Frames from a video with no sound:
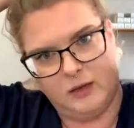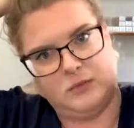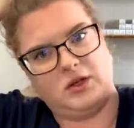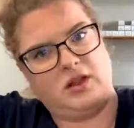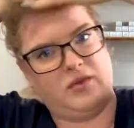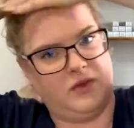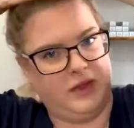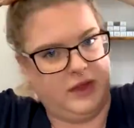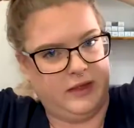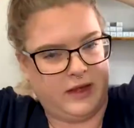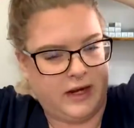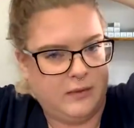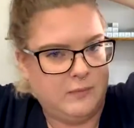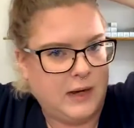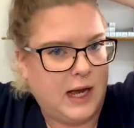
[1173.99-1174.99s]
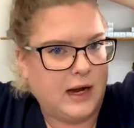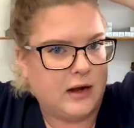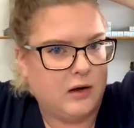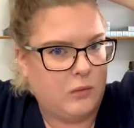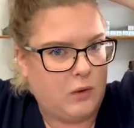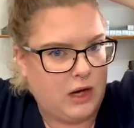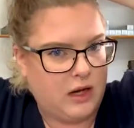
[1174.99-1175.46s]
just feeling like I'm not going
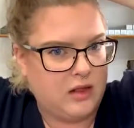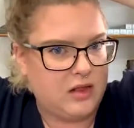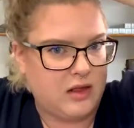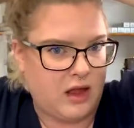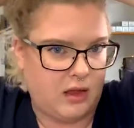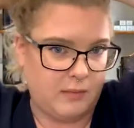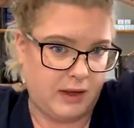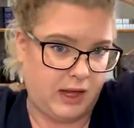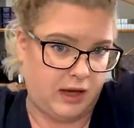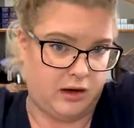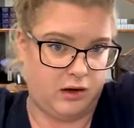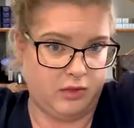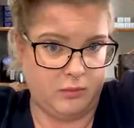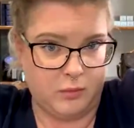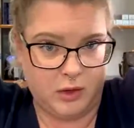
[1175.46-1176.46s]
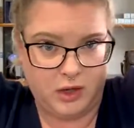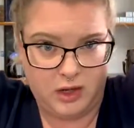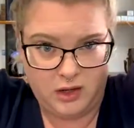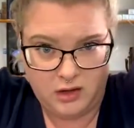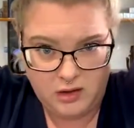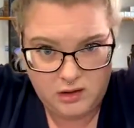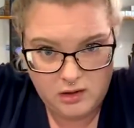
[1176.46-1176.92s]
to want to style my hair in the morning,